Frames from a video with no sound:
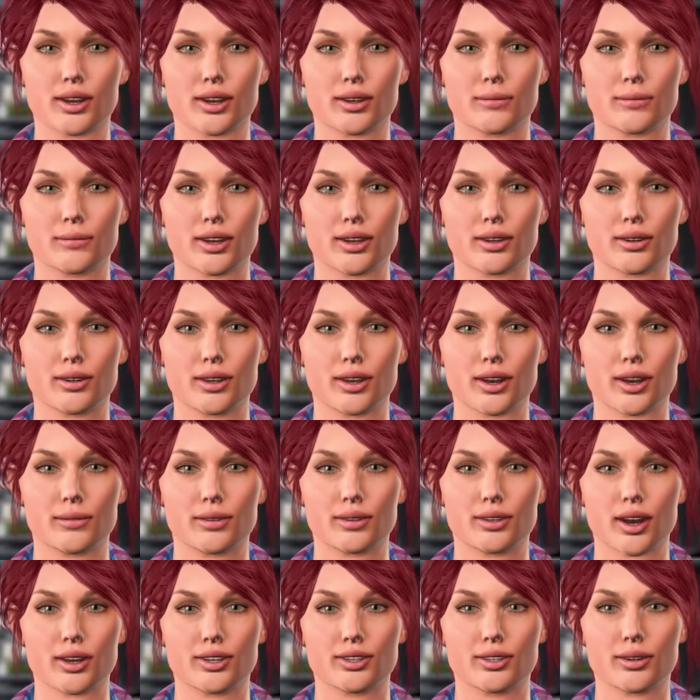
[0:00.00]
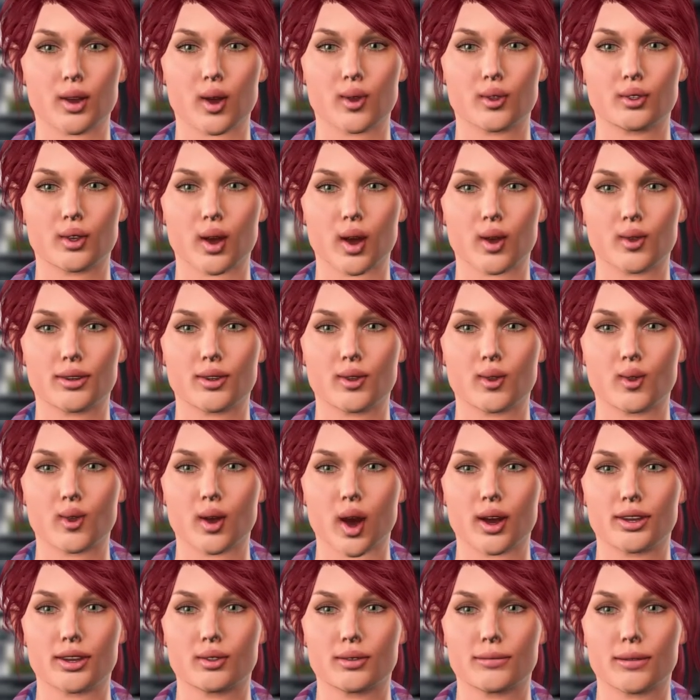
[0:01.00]
India will increasingly join the
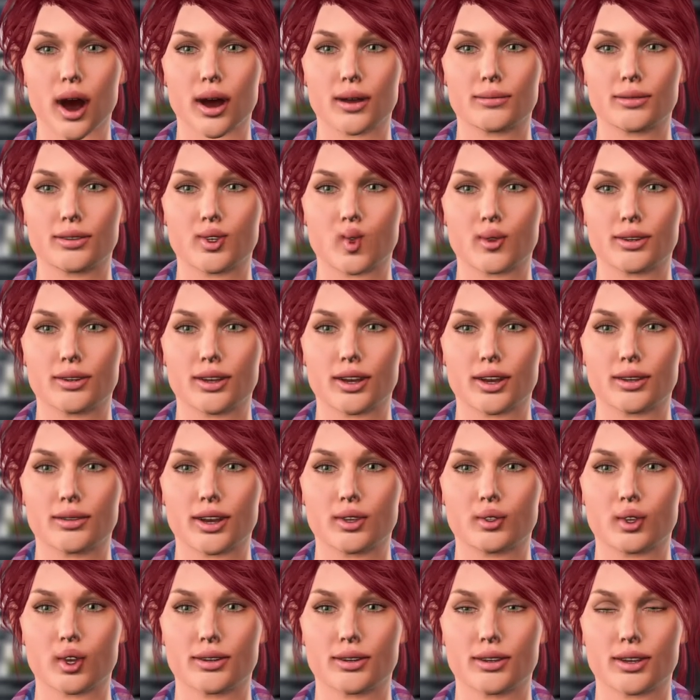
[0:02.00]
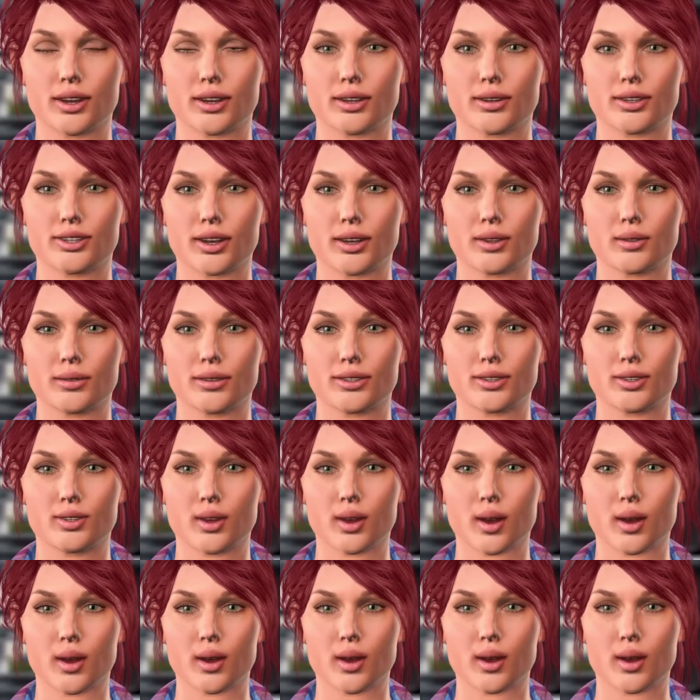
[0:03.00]
world of blockchain and digital assets.